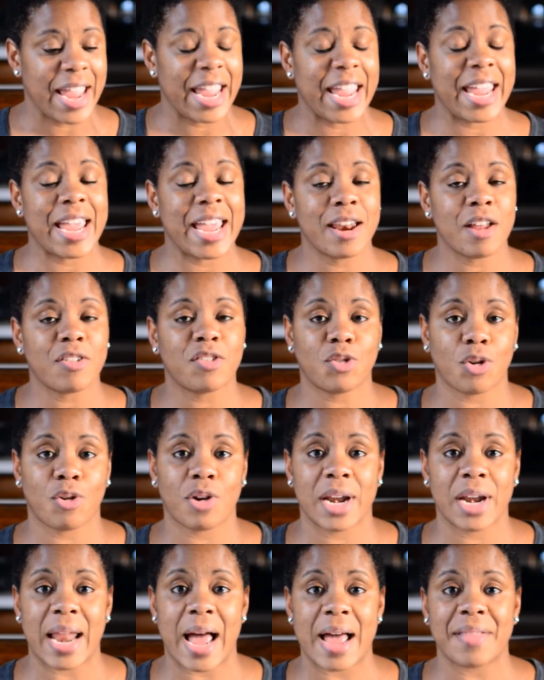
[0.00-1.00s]
in a
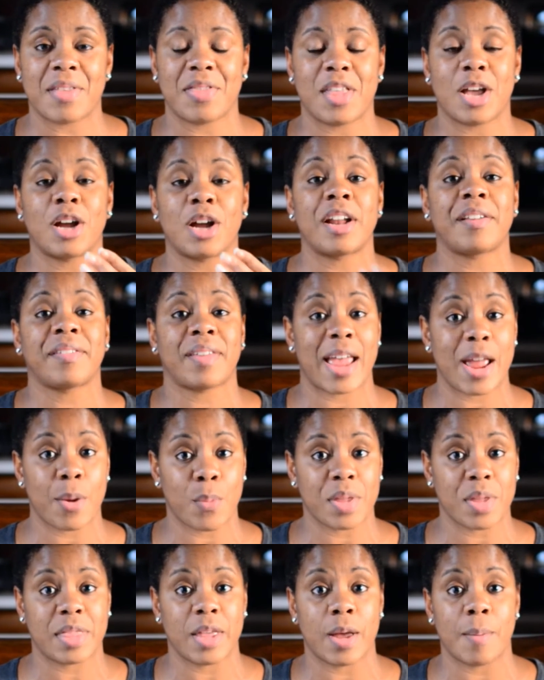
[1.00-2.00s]
storyline that they're going to take
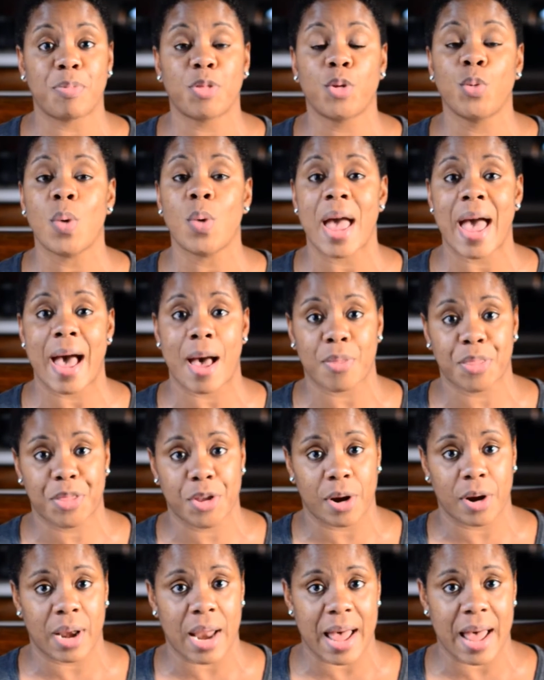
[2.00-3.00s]
with them throughout
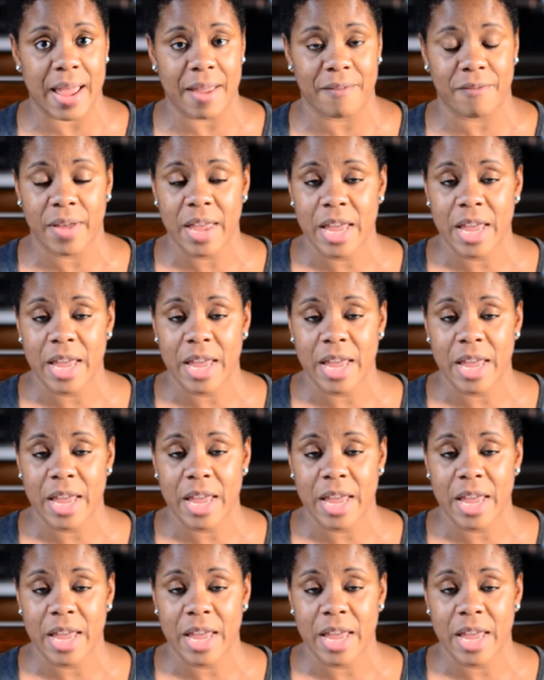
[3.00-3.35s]
their life.